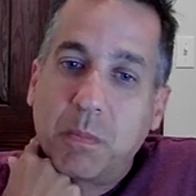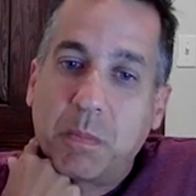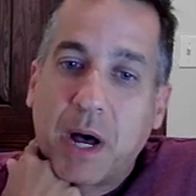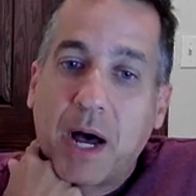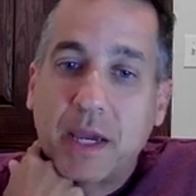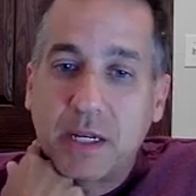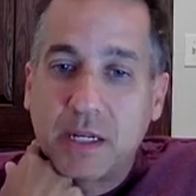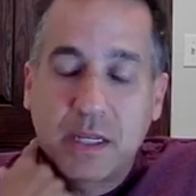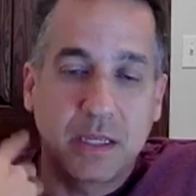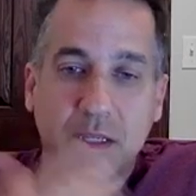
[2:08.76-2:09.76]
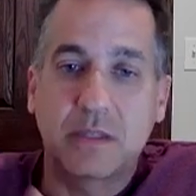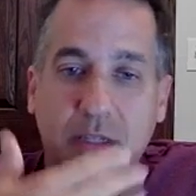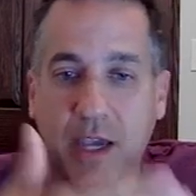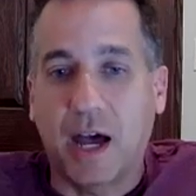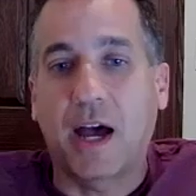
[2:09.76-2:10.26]
behind his
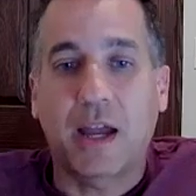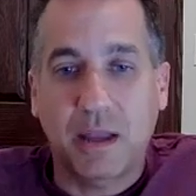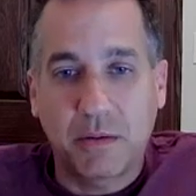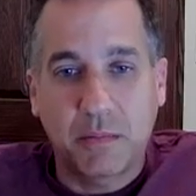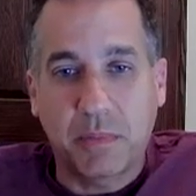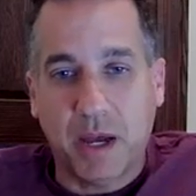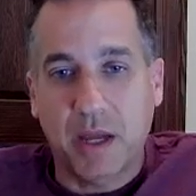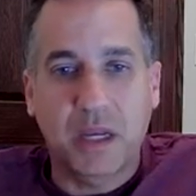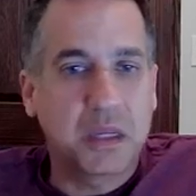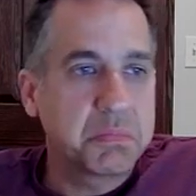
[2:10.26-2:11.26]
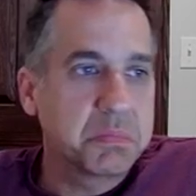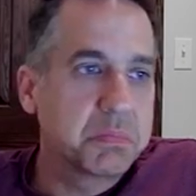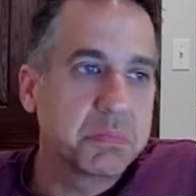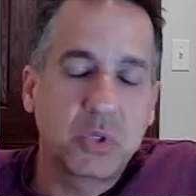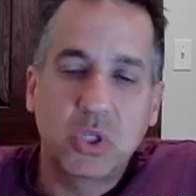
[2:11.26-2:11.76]
guy by
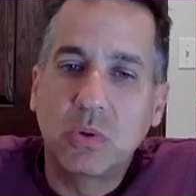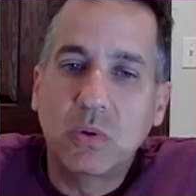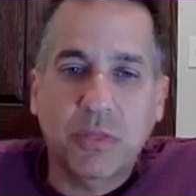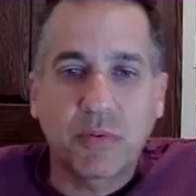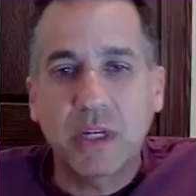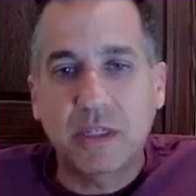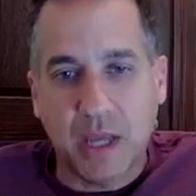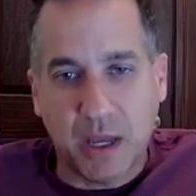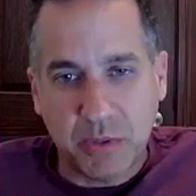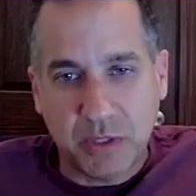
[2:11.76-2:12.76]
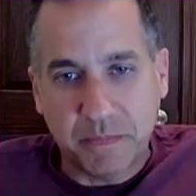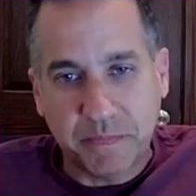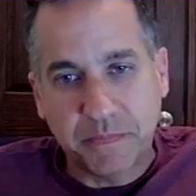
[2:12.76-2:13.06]
2 to 3 steps.